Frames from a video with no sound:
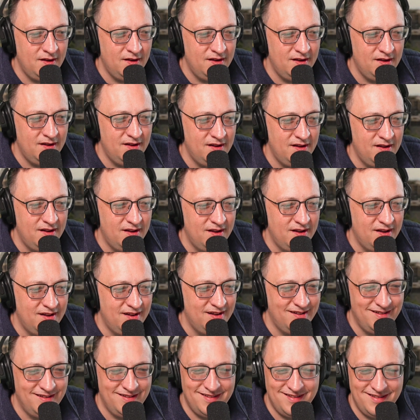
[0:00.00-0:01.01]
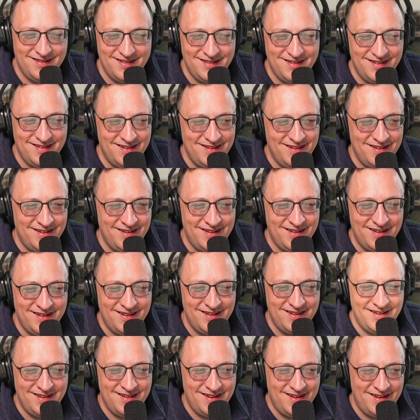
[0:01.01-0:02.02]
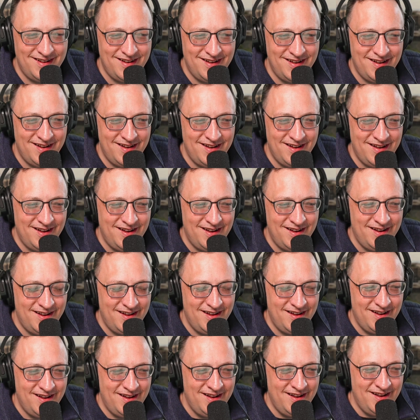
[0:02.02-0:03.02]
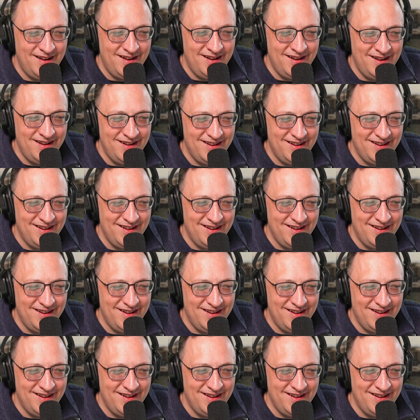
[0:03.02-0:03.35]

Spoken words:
(not speaking)